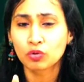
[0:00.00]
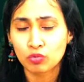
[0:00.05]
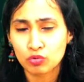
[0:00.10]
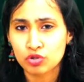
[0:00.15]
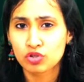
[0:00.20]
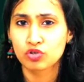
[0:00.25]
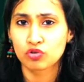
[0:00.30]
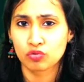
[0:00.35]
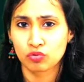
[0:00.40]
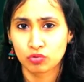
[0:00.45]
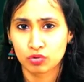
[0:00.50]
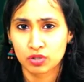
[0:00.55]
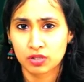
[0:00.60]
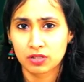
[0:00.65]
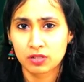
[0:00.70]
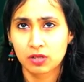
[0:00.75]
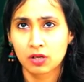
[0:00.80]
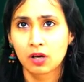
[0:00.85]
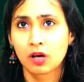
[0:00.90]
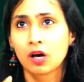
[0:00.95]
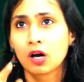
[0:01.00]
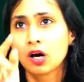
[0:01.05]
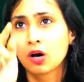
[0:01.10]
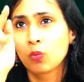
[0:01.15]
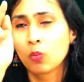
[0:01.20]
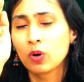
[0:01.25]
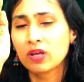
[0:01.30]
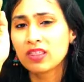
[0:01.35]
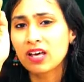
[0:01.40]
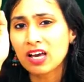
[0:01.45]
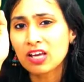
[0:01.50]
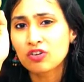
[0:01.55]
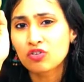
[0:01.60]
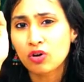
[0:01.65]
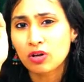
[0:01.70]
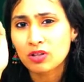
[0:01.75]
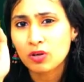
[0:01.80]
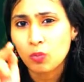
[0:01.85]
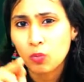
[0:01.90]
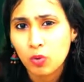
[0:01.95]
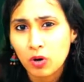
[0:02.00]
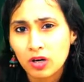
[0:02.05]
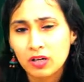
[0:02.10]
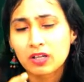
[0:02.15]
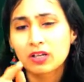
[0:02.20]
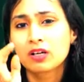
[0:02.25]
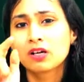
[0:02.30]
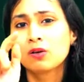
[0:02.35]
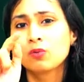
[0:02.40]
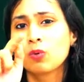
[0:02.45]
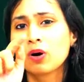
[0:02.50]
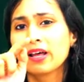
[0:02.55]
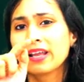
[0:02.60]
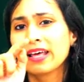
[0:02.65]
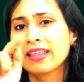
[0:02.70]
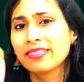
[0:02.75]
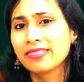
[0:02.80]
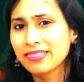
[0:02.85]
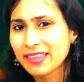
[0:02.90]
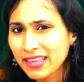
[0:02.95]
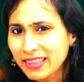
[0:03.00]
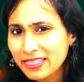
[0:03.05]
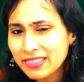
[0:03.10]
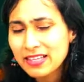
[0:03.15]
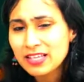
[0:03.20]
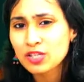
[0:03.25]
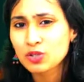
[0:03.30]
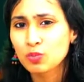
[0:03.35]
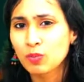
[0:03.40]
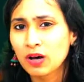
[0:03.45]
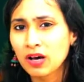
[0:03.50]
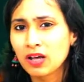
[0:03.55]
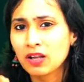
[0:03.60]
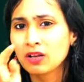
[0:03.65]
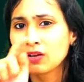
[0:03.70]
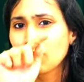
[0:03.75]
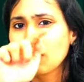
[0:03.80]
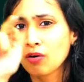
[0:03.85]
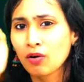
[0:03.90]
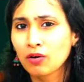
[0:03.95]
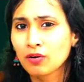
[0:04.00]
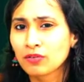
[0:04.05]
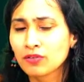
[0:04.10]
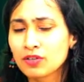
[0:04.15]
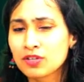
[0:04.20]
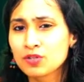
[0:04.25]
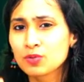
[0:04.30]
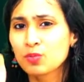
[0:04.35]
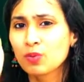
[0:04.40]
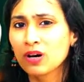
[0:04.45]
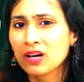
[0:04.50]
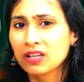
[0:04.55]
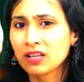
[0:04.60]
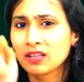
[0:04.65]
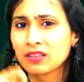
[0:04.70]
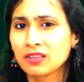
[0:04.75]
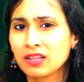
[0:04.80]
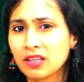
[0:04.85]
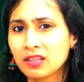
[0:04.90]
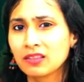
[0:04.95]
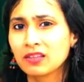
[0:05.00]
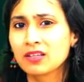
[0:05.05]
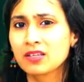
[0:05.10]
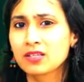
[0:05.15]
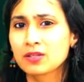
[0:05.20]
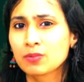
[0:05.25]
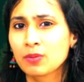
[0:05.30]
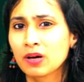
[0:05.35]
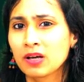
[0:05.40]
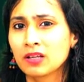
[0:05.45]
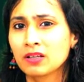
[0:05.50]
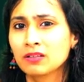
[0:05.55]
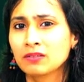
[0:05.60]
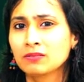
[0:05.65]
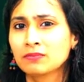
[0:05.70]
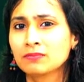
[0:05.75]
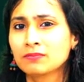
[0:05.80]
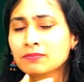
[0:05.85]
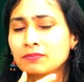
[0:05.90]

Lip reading: two strokes. Whether I draw the vertical one and then this one, or this one and then this one,